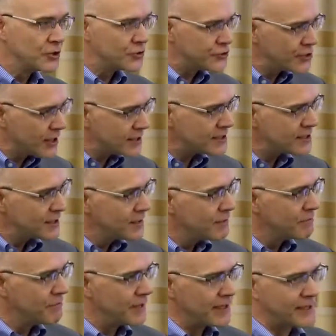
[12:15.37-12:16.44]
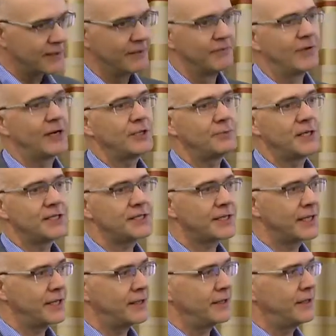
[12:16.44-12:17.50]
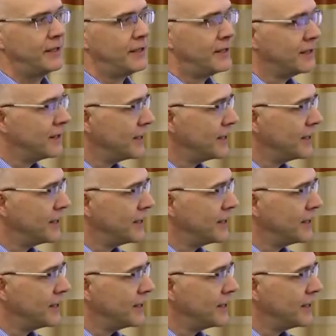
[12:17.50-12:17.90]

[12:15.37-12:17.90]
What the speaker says: You just make value-based care